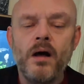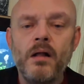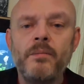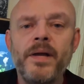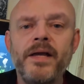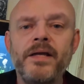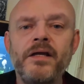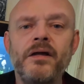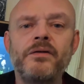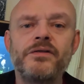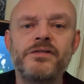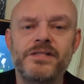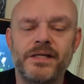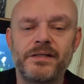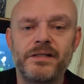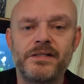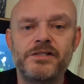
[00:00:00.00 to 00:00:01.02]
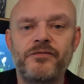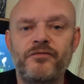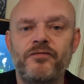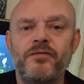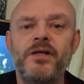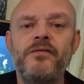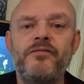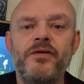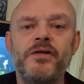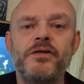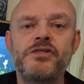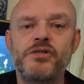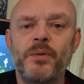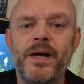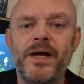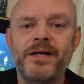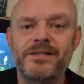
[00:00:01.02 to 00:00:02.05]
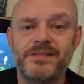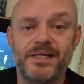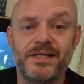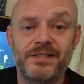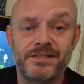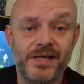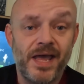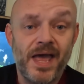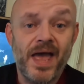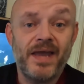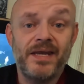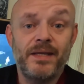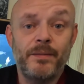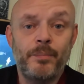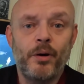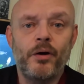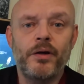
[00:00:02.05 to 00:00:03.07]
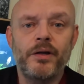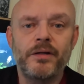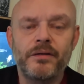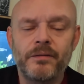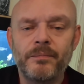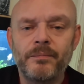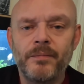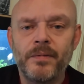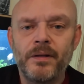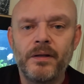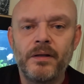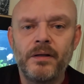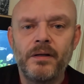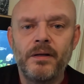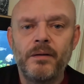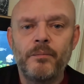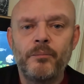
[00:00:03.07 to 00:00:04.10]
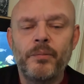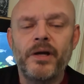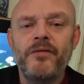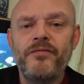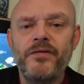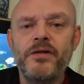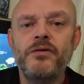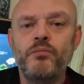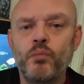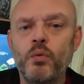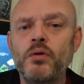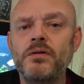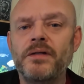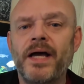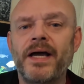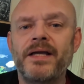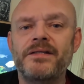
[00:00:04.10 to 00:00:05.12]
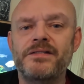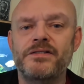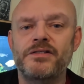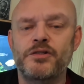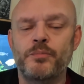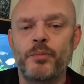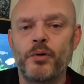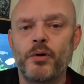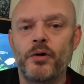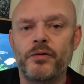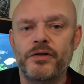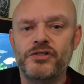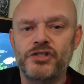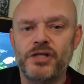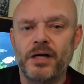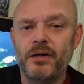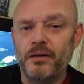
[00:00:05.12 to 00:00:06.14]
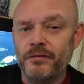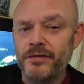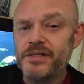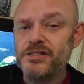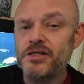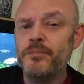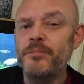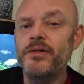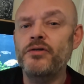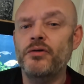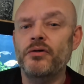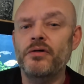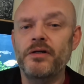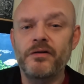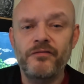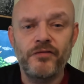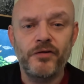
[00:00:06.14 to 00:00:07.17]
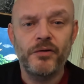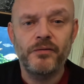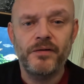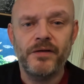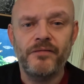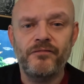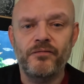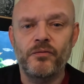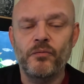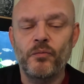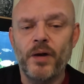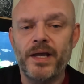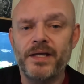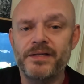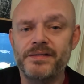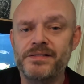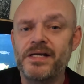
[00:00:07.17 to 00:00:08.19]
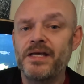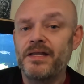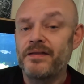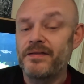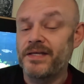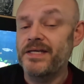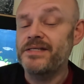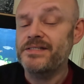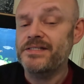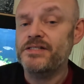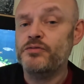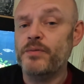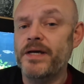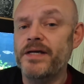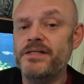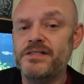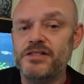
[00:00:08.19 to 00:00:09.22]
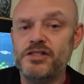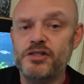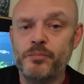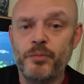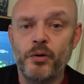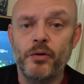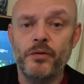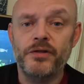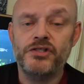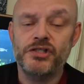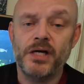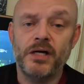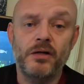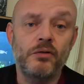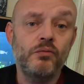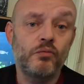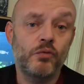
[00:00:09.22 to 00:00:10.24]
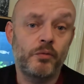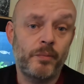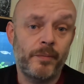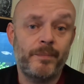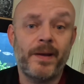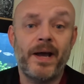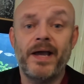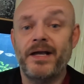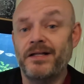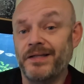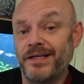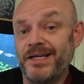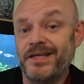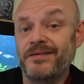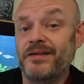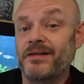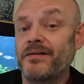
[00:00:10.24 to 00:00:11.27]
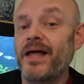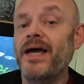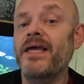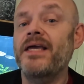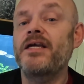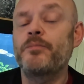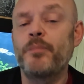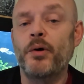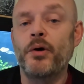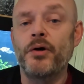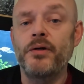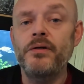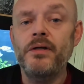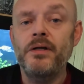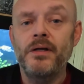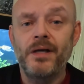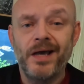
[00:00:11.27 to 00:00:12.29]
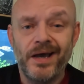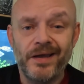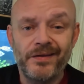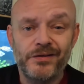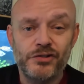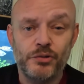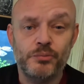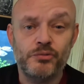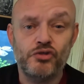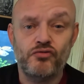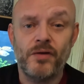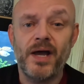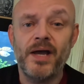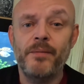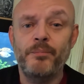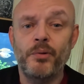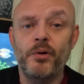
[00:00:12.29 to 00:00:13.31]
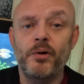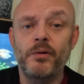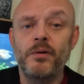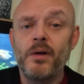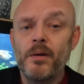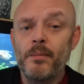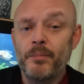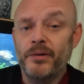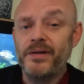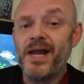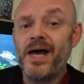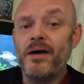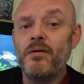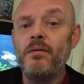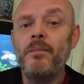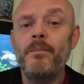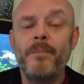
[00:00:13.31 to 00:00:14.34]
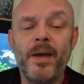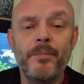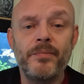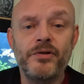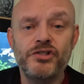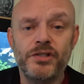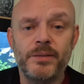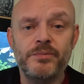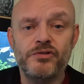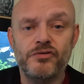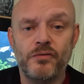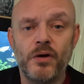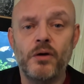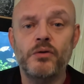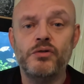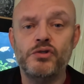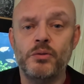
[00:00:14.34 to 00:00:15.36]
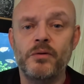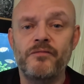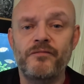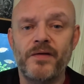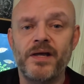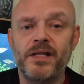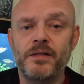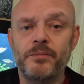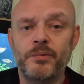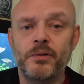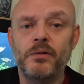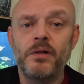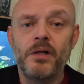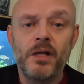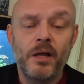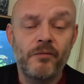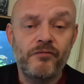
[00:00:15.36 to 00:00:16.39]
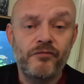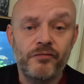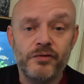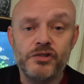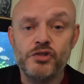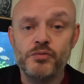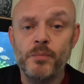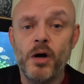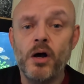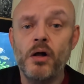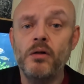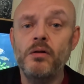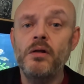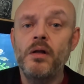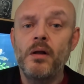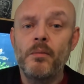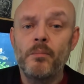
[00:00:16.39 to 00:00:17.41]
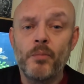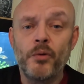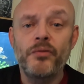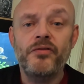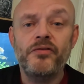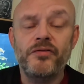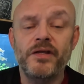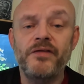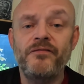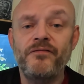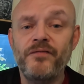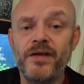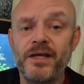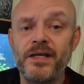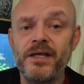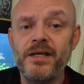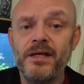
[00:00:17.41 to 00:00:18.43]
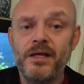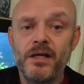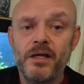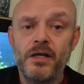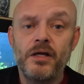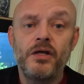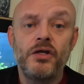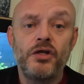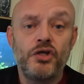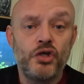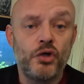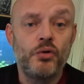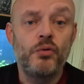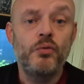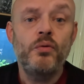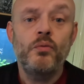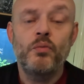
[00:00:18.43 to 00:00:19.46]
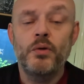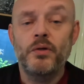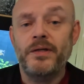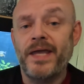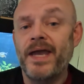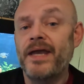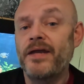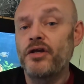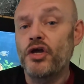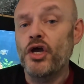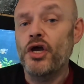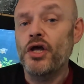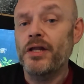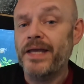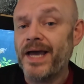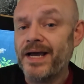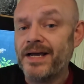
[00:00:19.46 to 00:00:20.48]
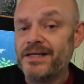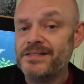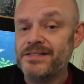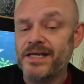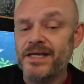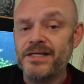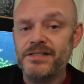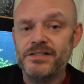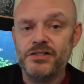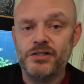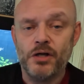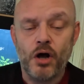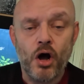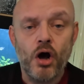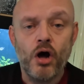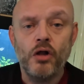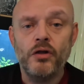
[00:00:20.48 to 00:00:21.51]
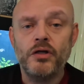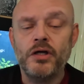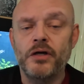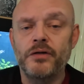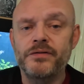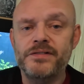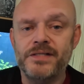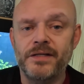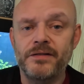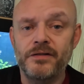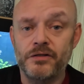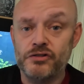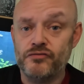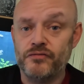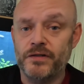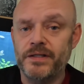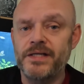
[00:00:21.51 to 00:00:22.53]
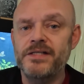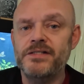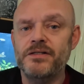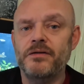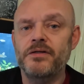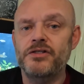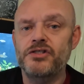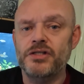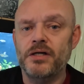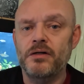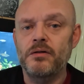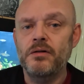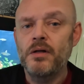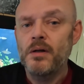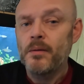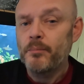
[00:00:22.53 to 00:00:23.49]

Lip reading: All my content is free for you to access at any point. But if you would like to support the channel, this can be done in a few different ways. The easiest ways to support the channel would be by clicking the like button and the subscribe button. But now memberships are also available, and for a small monthly fee, you will gain early access to all the content that's released on the channel,